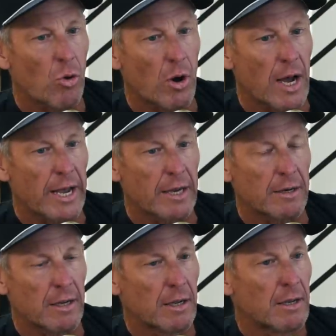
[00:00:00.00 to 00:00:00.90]

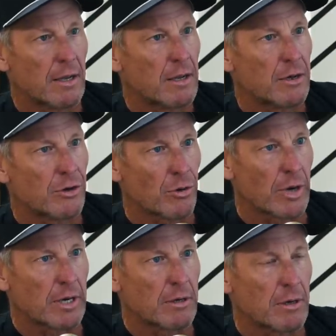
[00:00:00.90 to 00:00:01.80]
quiet
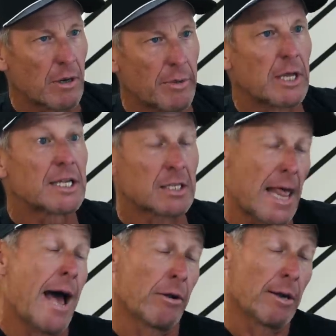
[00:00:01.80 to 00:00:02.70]
during i mean it gets
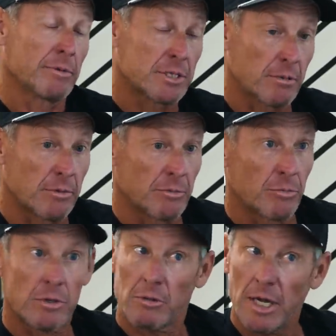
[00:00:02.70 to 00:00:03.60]
loud obviously yeah. when,
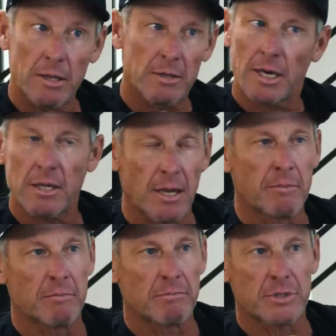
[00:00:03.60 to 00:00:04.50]
when any
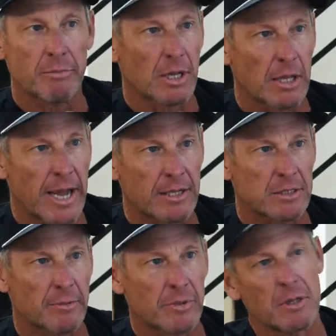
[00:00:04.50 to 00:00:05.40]
anytime somebody
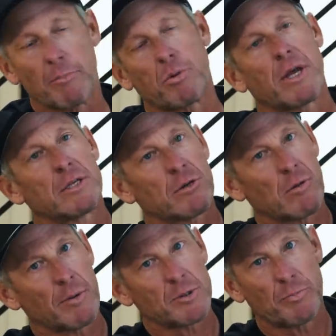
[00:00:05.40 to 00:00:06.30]
lands something the place
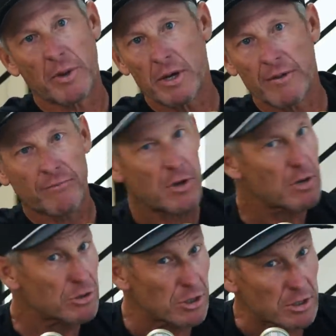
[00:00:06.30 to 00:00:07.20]
erupts but if
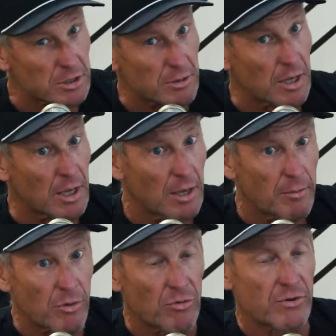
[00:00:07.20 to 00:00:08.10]
they're just
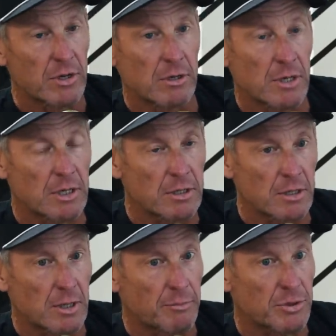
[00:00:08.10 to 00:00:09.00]
moving and,
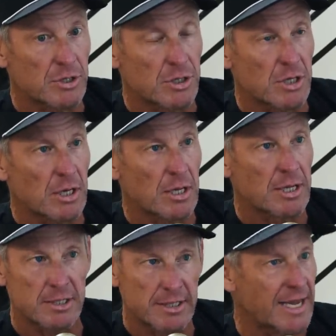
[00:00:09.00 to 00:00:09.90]
and, and positioning
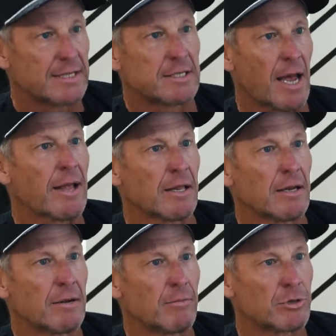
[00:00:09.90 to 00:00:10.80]
it's dead
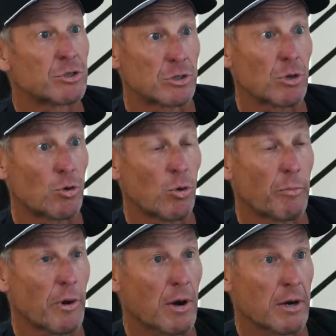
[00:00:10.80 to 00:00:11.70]
silent yeah which is the
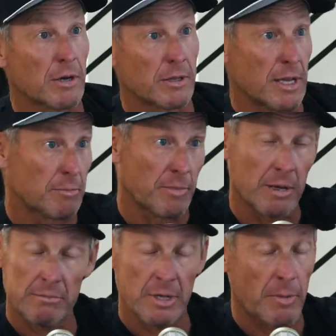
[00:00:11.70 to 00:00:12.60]
cool part and that
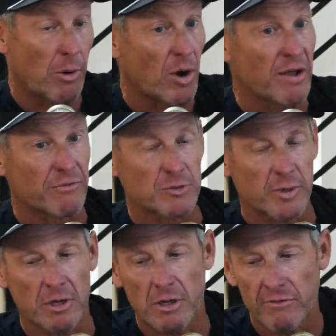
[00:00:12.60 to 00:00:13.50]
my, you know, yeah. my wife has
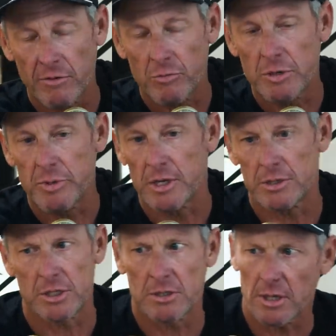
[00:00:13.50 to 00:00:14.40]
been all of them with me
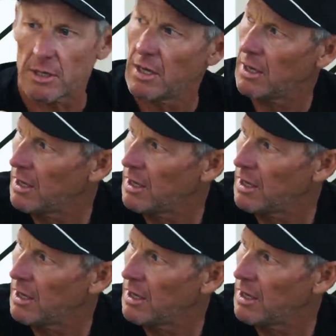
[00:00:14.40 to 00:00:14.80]
and she's like